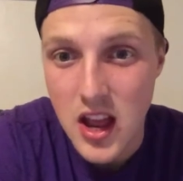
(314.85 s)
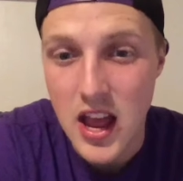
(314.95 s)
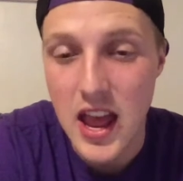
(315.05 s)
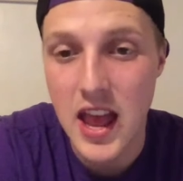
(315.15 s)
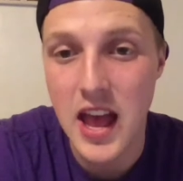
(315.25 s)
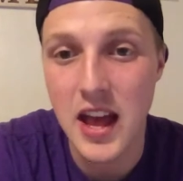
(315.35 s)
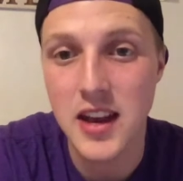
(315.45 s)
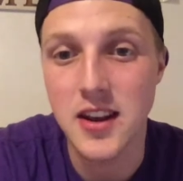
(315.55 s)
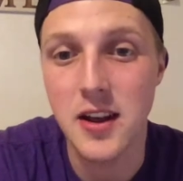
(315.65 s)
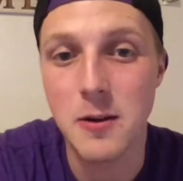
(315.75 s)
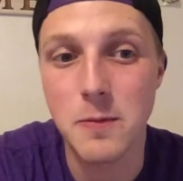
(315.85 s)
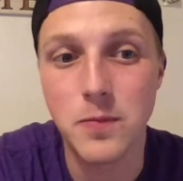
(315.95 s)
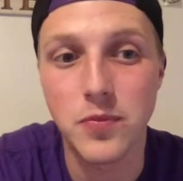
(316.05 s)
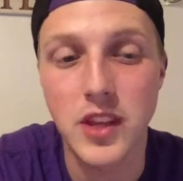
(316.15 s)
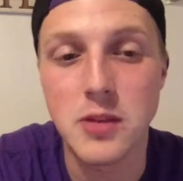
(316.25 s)
and
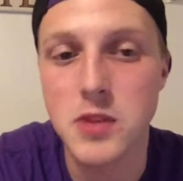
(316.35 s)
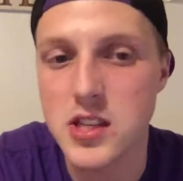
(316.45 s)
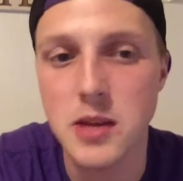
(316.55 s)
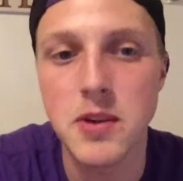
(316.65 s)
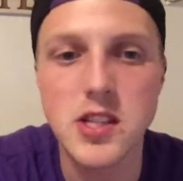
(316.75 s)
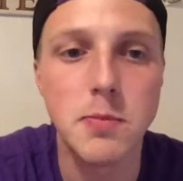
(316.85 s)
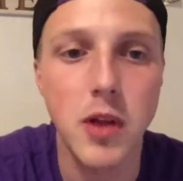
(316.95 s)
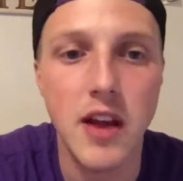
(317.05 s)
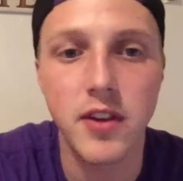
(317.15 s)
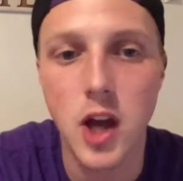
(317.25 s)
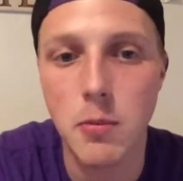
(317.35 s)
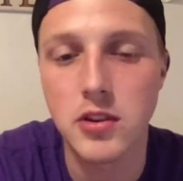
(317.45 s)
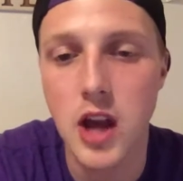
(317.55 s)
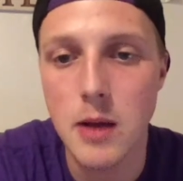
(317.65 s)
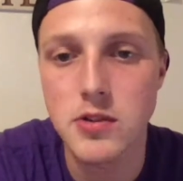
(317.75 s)
he missed the playoff a couple
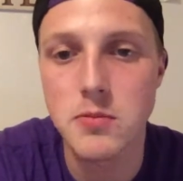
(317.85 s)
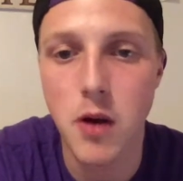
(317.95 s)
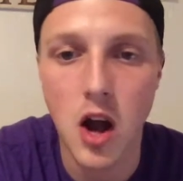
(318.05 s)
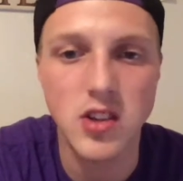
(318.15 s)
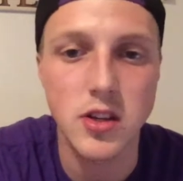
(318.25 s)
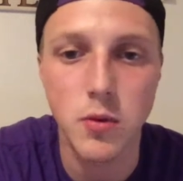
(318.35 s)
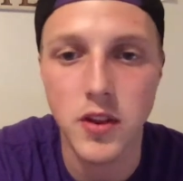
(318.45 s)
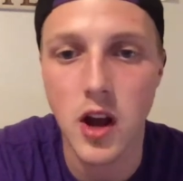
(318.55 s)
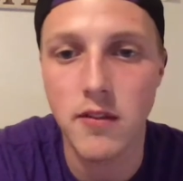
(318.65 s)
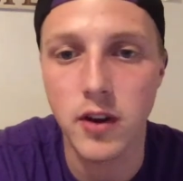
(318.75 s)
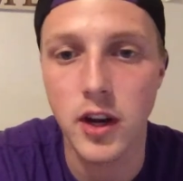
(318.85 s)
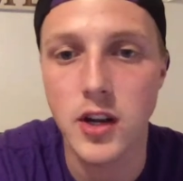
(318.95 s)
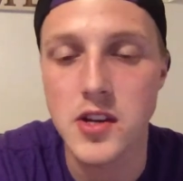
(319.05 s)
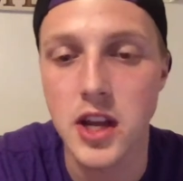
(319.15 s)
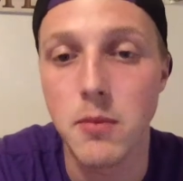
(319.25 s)
times in Boston with a not very
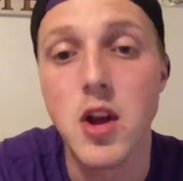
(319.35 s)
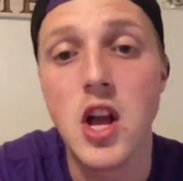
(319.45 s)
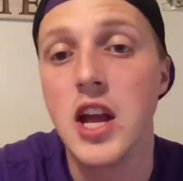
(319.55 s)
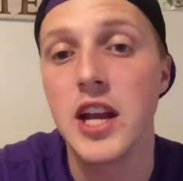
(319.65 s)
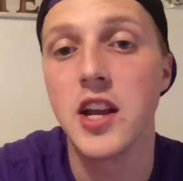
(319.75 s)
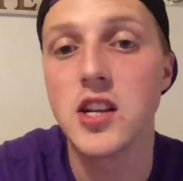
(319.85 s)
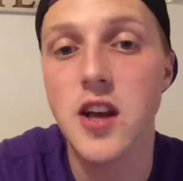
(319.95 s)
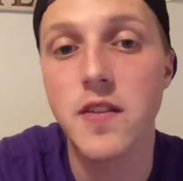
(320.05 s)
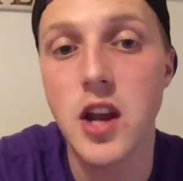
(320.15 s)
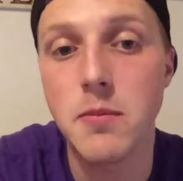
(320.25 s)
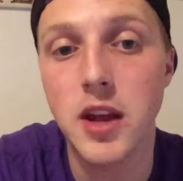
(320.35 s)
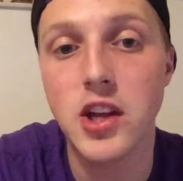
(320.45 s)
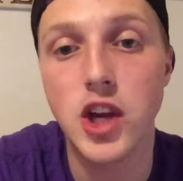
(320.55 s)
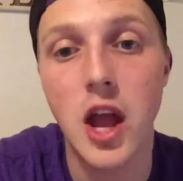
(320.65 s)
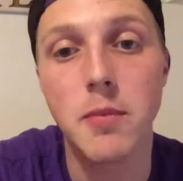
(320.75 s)
good team. He does have an NBA
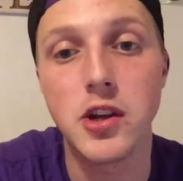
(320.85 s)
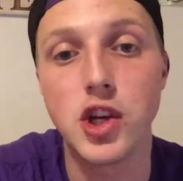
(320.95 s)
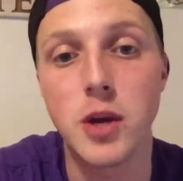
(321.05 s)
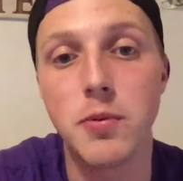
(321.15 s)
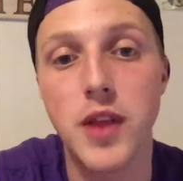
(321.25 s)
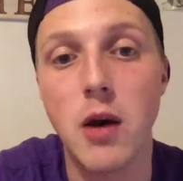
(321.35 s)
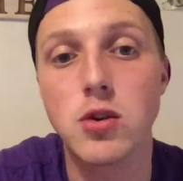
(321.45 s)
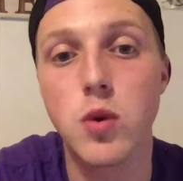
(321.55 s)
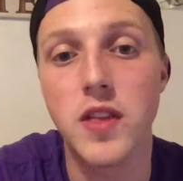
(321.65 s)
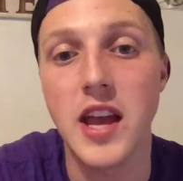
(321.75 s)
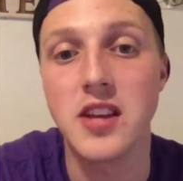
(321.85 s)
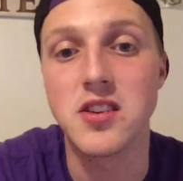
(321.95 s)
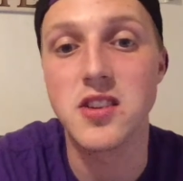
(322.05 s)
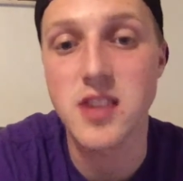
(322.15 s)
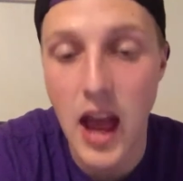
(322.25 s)
championship, but that was with a
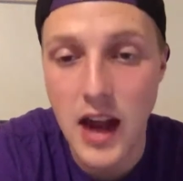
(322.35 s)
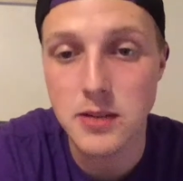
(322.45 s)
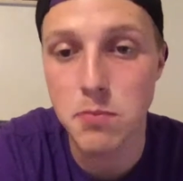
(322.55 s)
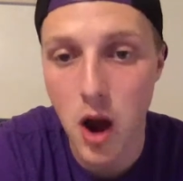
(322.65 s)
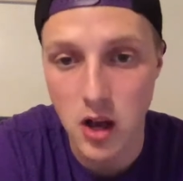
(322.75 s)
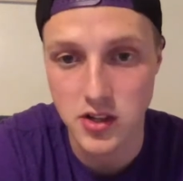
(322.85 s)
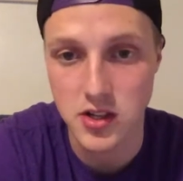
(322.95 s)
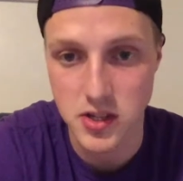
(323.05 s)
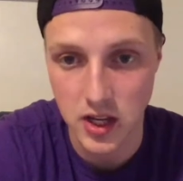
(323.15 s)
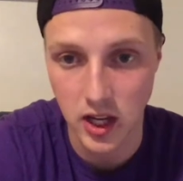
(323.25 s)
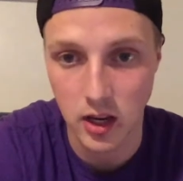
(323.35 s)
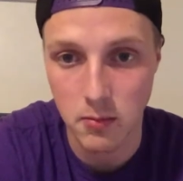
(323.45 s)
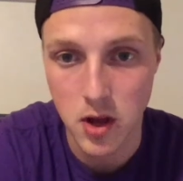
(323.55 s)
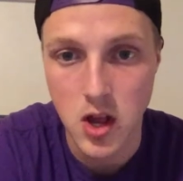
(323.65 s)
stacked Boston team.